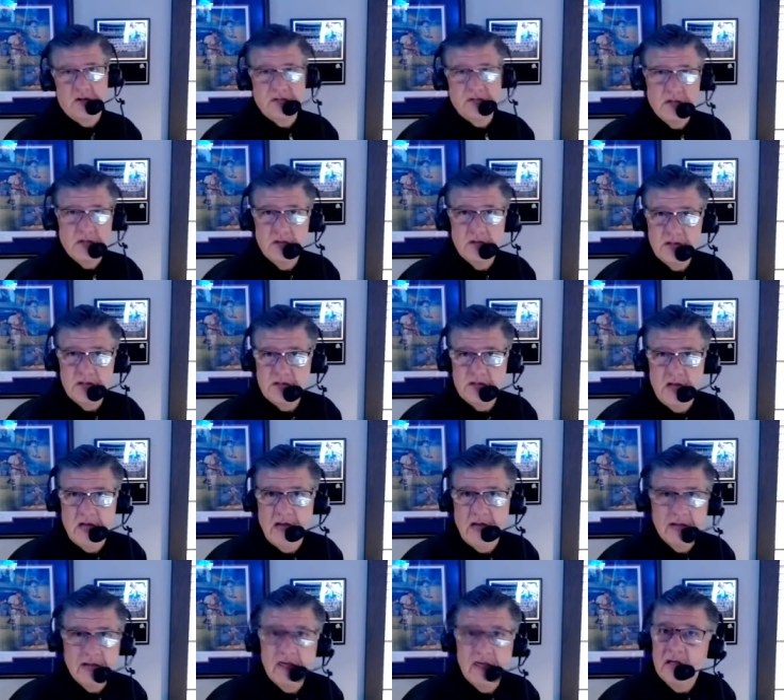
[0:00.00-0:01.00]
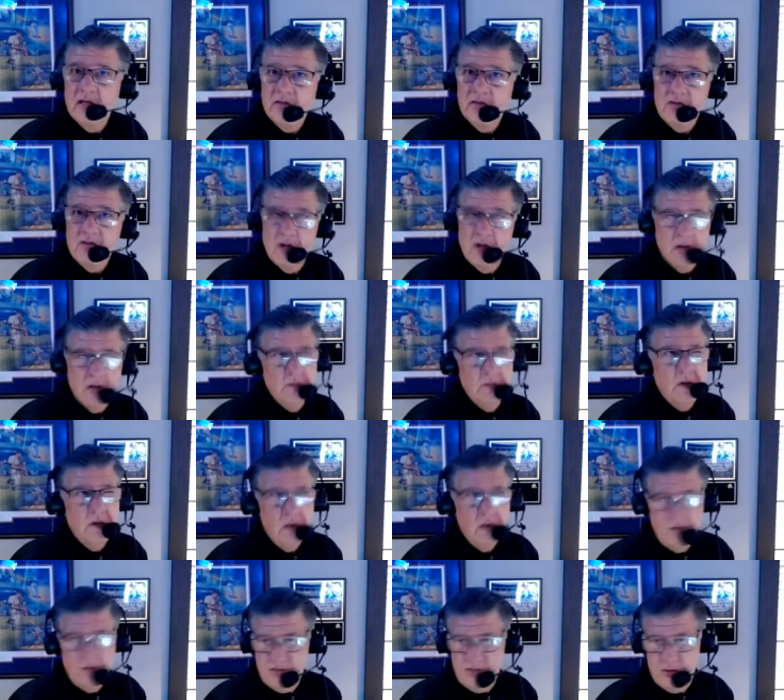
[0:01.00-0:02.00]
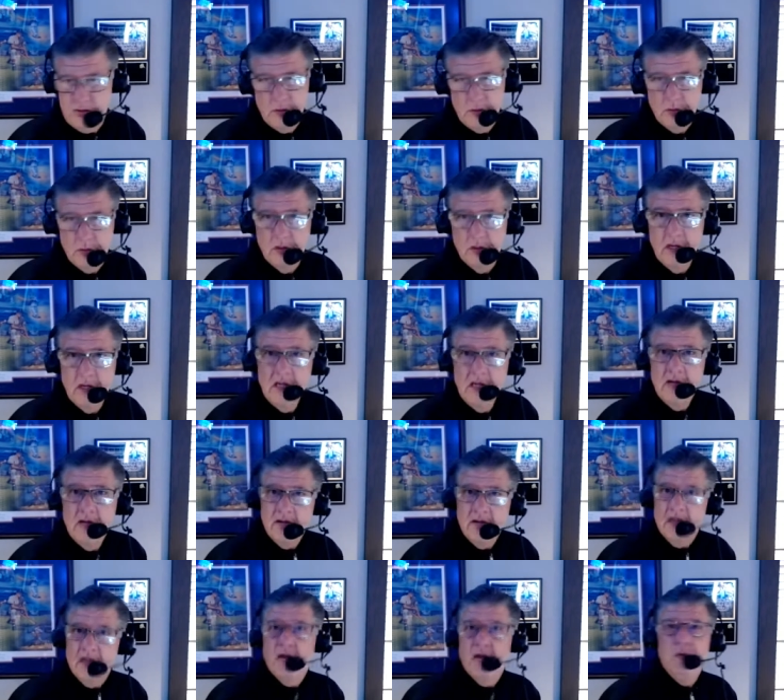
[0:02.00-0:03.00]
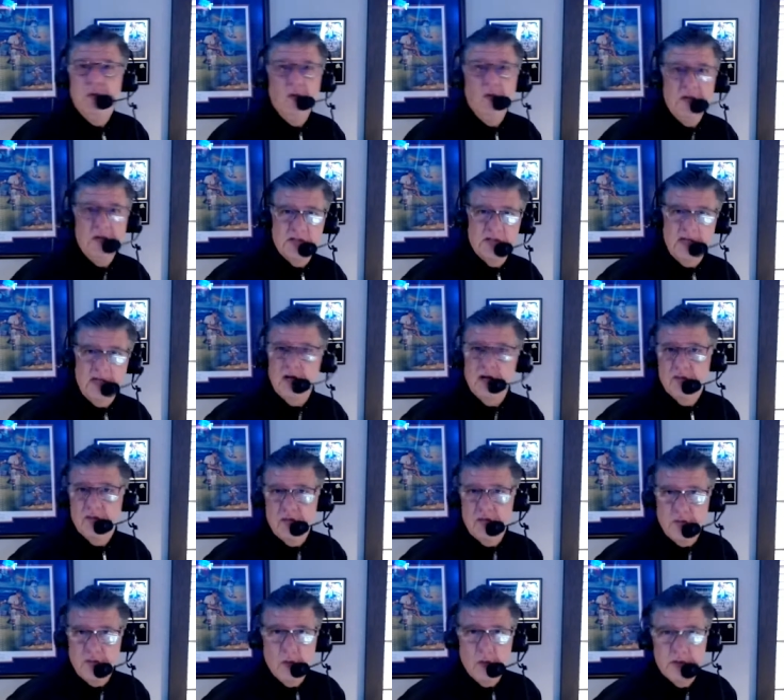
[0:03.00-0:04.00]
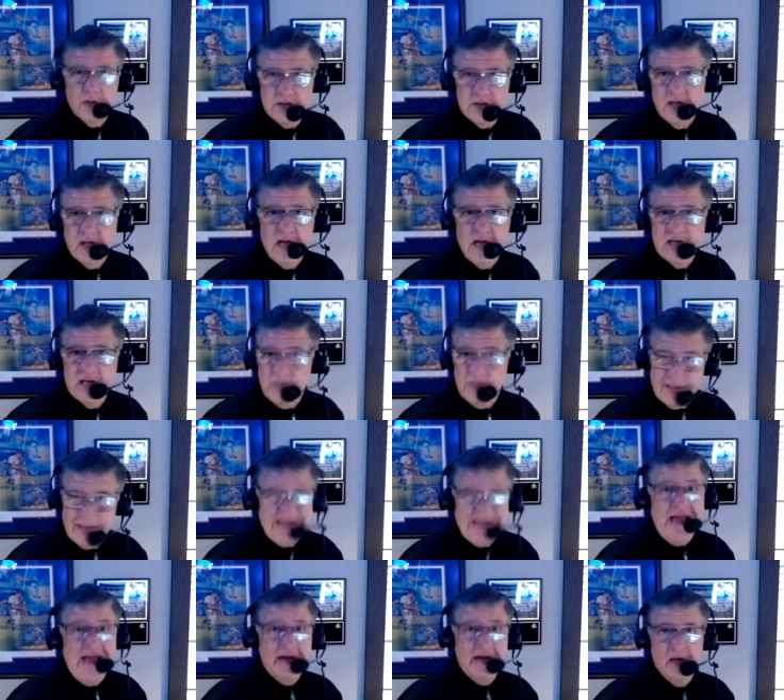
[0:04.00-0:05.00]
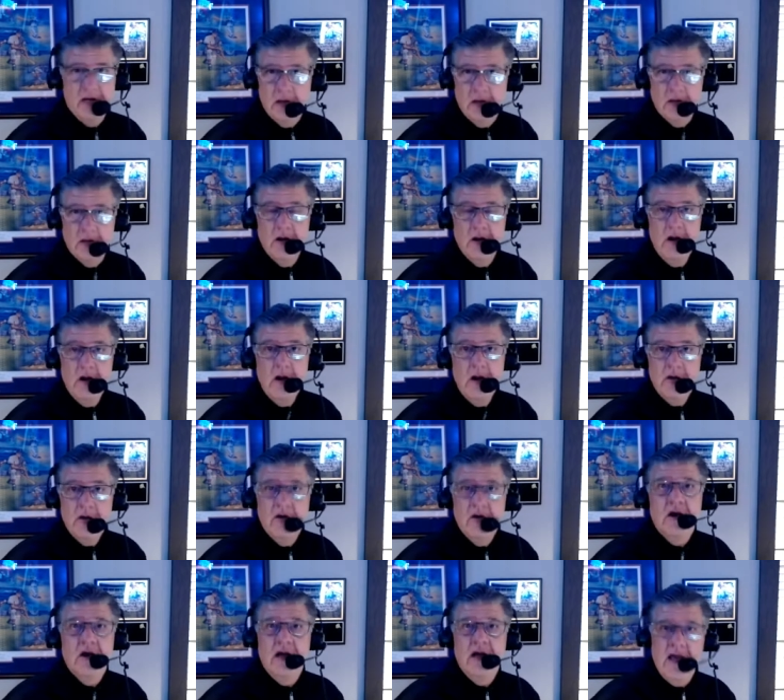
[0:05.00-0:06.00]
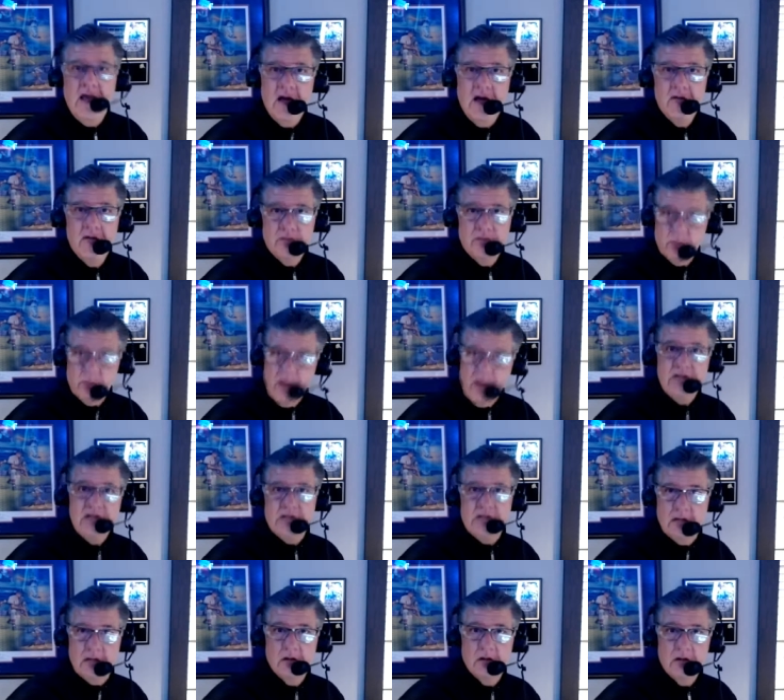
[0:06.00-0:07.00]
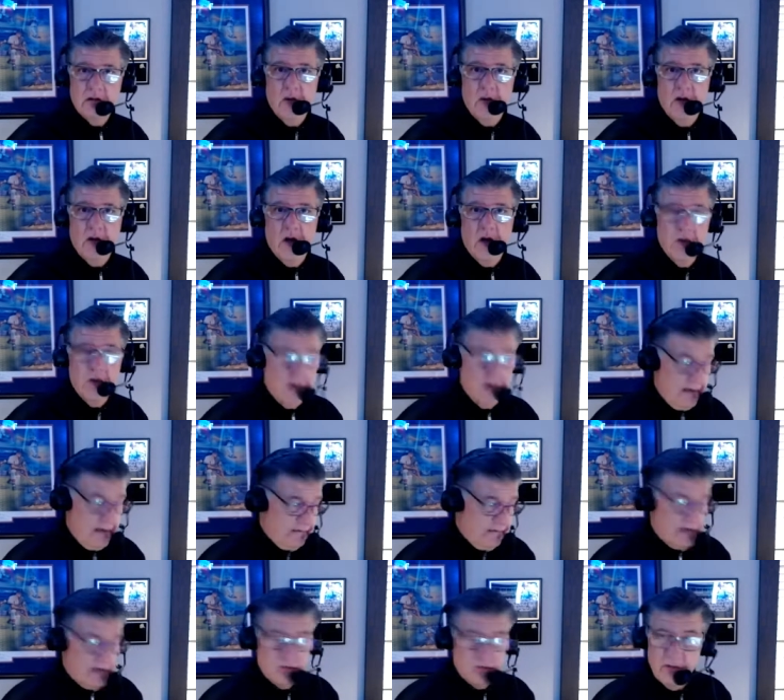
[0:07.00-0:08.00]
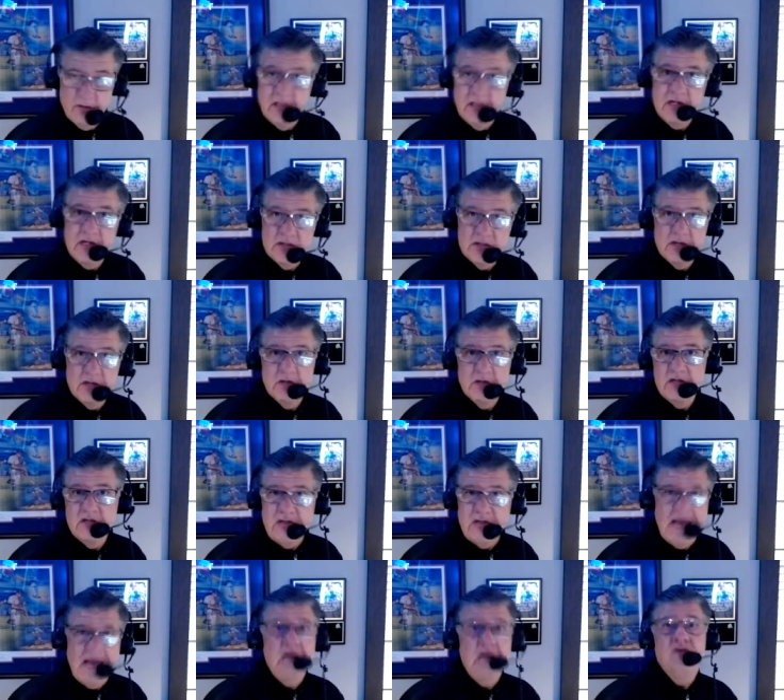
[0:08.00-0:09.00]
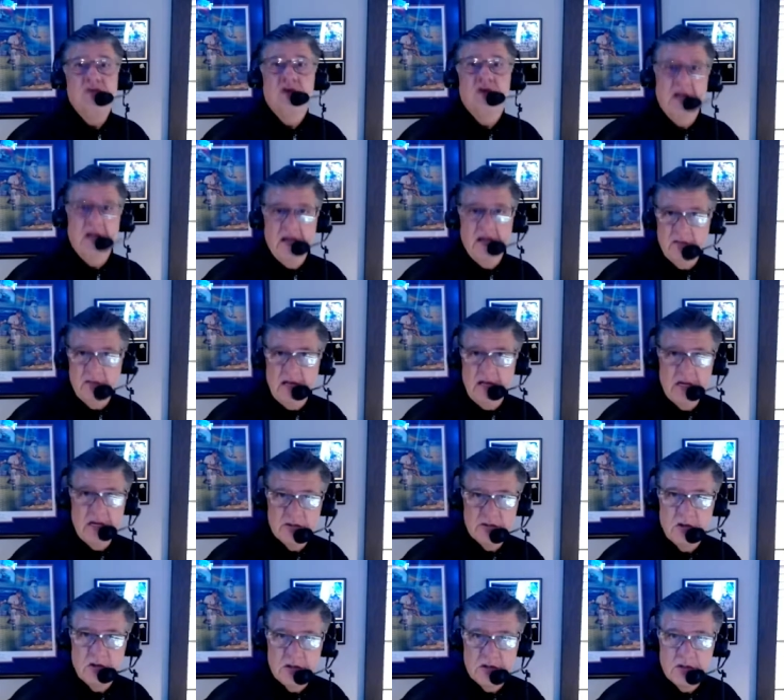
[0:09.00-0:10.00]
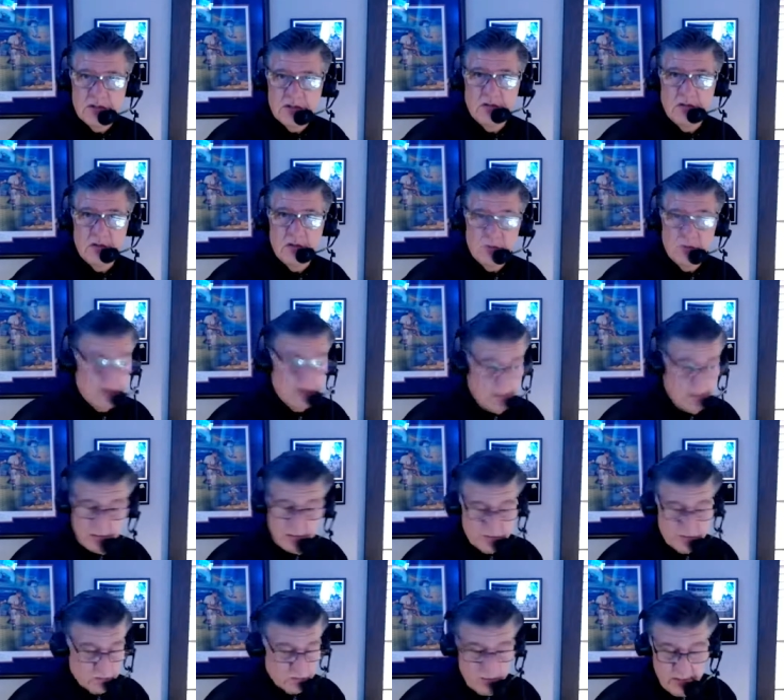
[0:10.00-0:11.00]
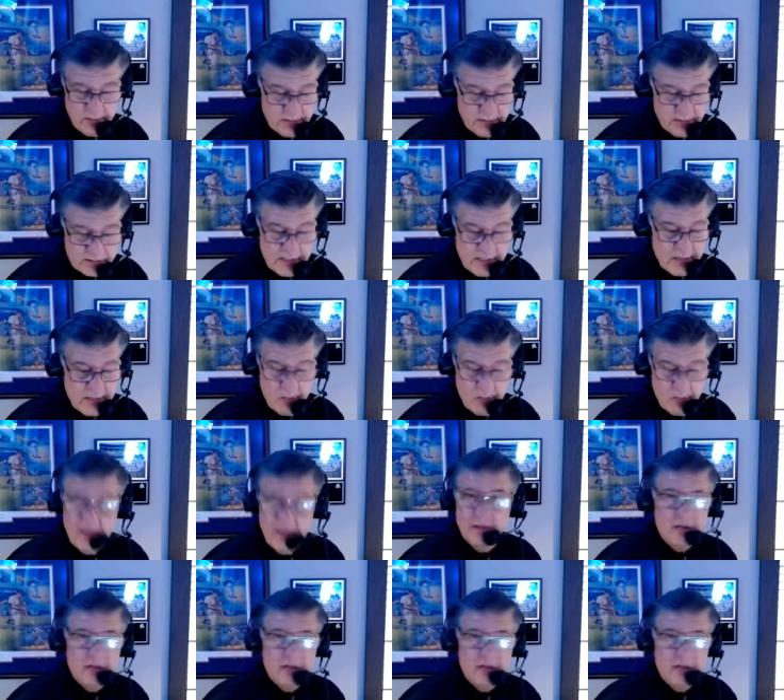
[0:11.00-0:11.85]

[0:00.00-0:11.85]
Series in the middle of June. Then a couple of weeks later for the 4th of July Spectacular, they're going to have racing going on. You're going to have the Xfinity Series and you're going to have the NASCAR Series, which I'm extremely excited about.